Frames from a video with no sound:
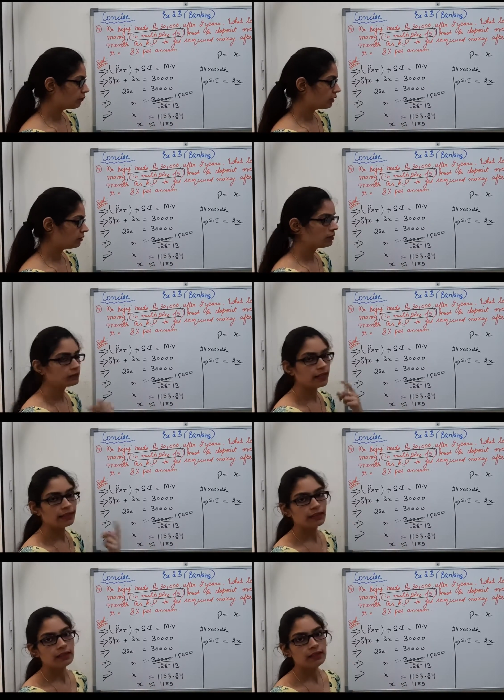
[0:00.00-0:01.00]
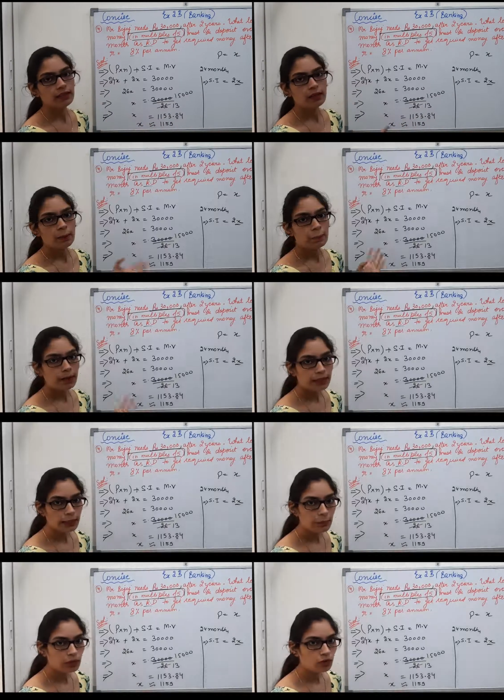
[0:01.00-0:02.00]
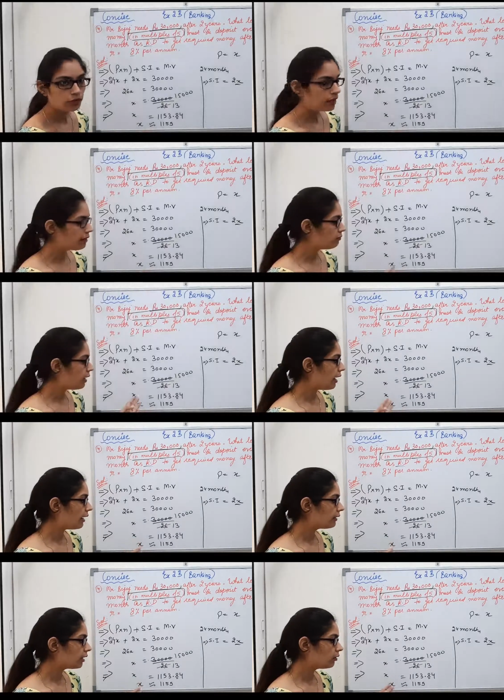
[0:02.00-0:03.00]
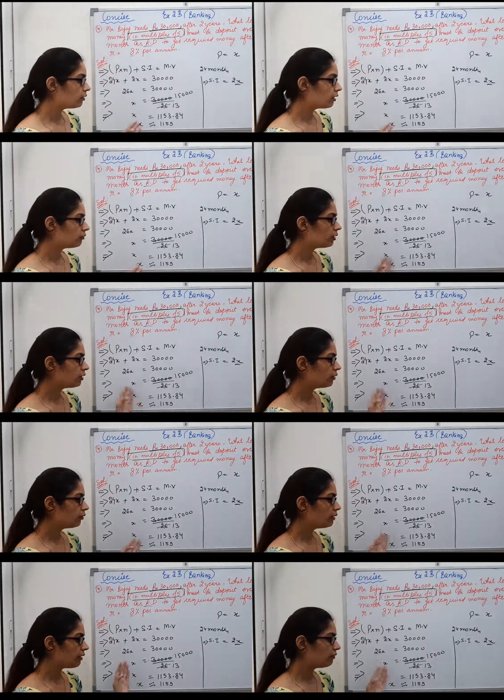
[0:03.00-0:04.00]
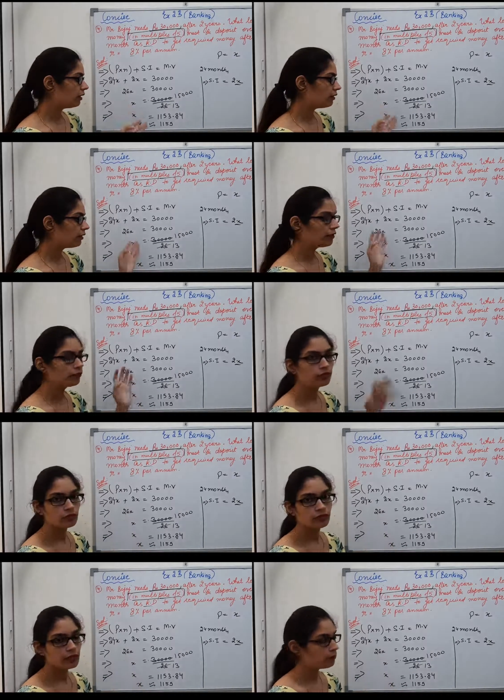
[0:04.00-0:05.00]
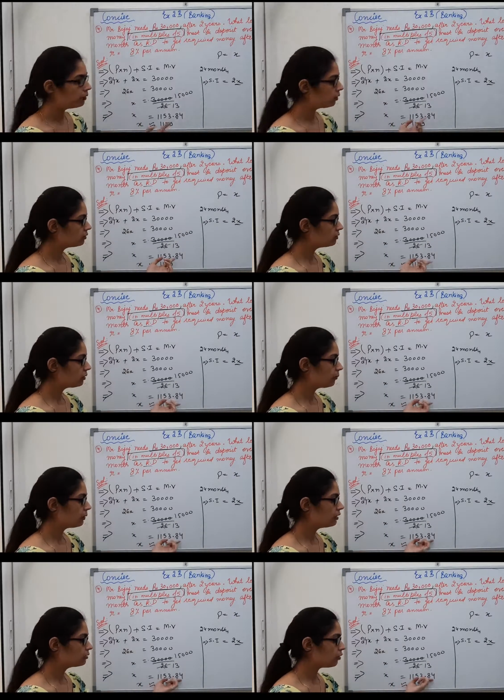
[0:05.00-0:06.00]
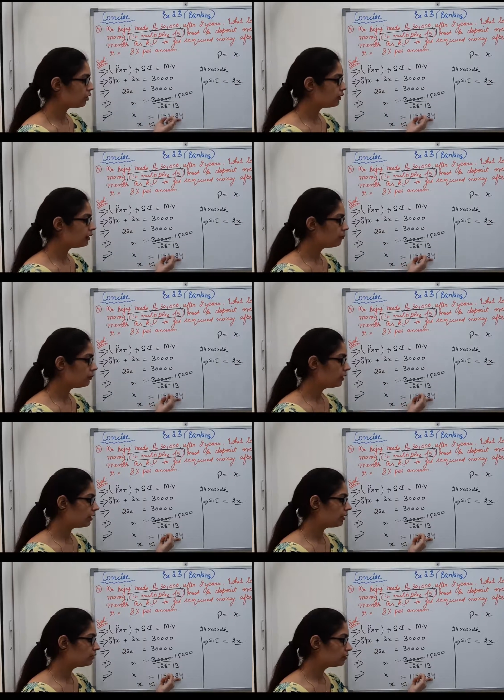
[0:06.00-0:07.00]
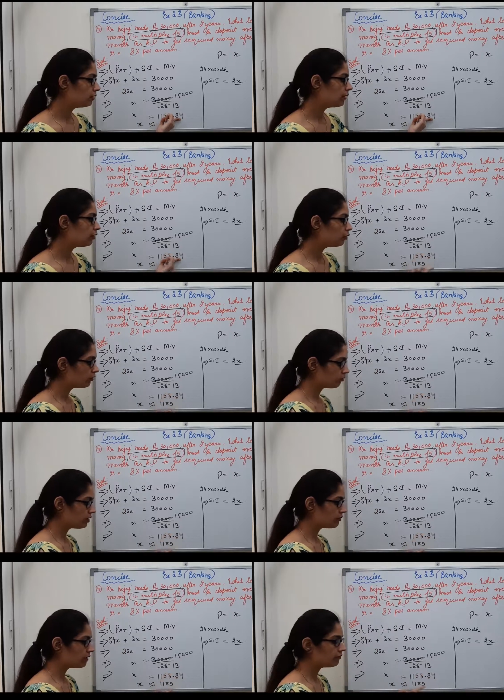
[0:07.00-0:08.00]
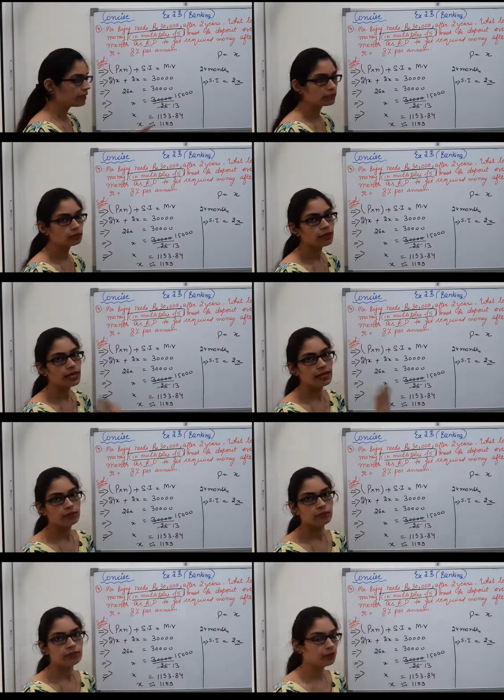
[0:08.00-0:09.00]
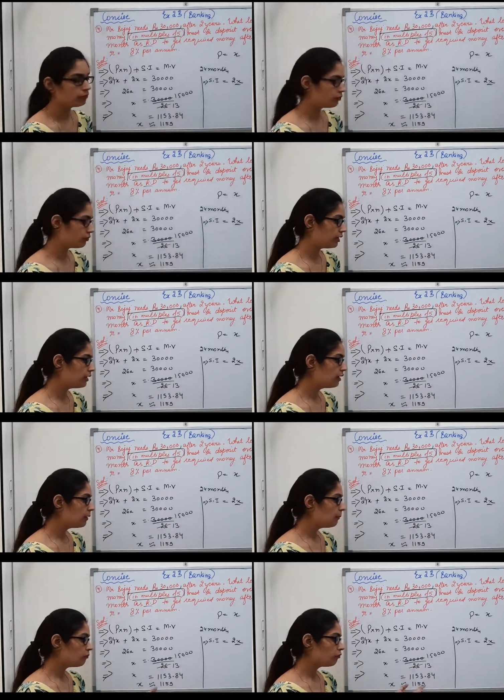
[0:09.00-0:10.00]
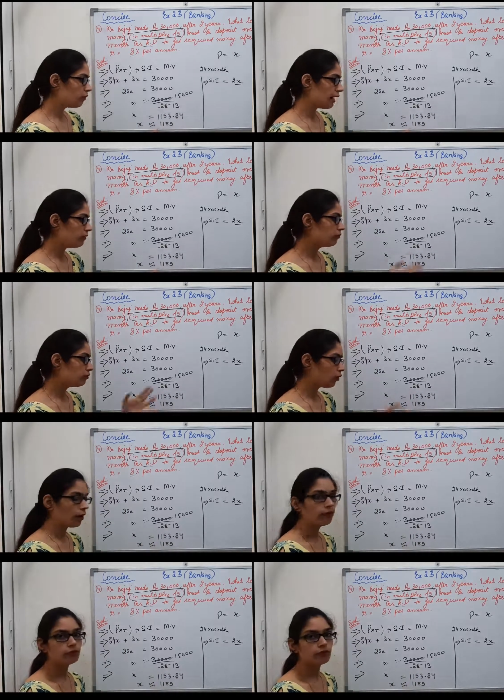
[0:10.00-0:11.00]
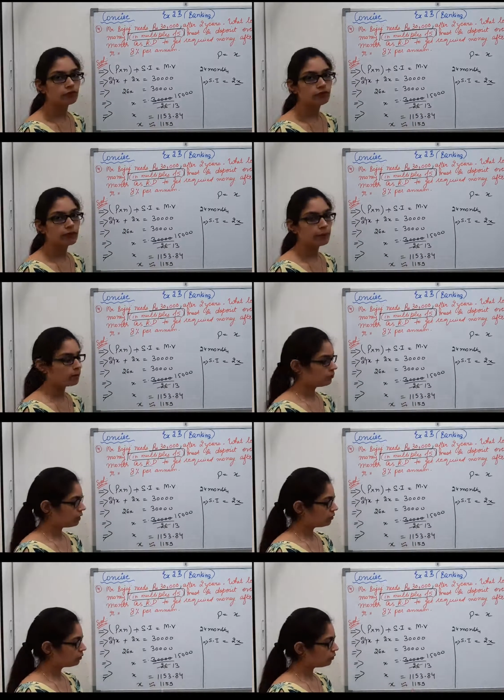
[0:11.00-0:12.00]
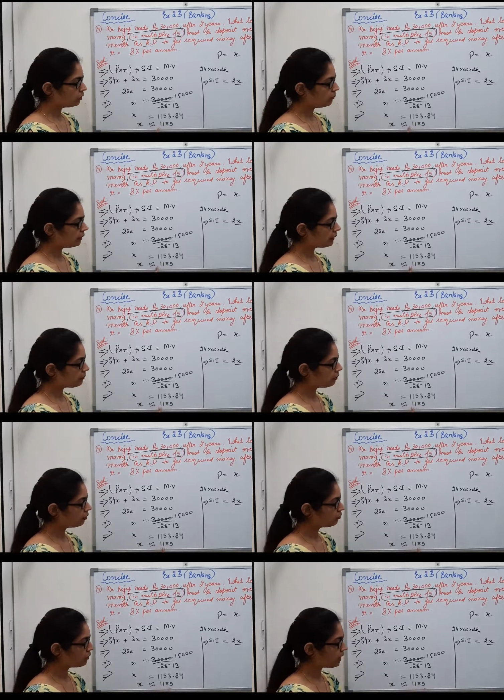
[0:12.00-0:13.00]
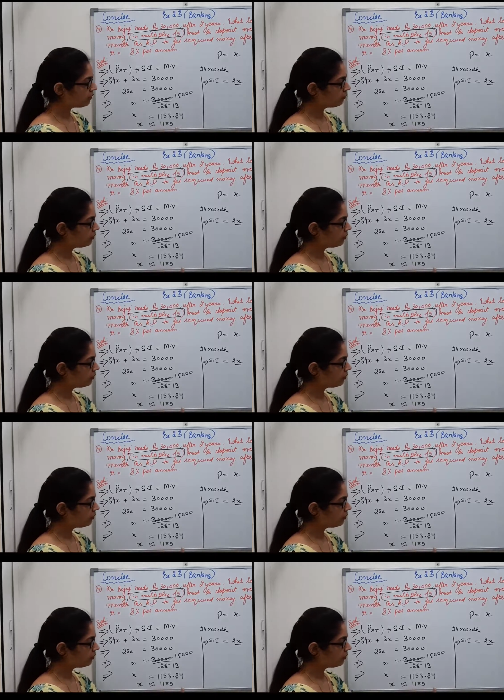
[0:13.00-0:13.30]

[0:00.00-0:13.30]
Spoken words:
Since I need multiple of 5, I cannot convert it to 1150 because this number is already bigger. It's near to 55, that's why I have written 55, not 50. So the multiple of 5,